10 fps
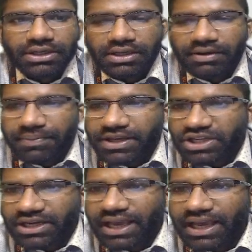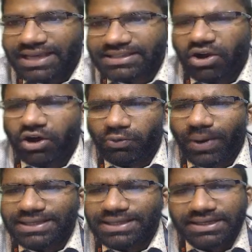majorly has, or while
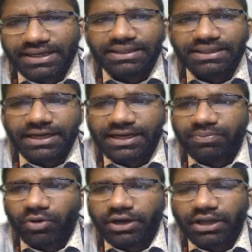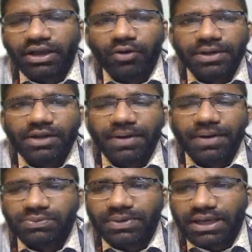studying the Indian polity, how many parts we
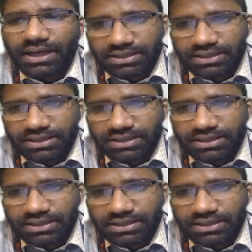can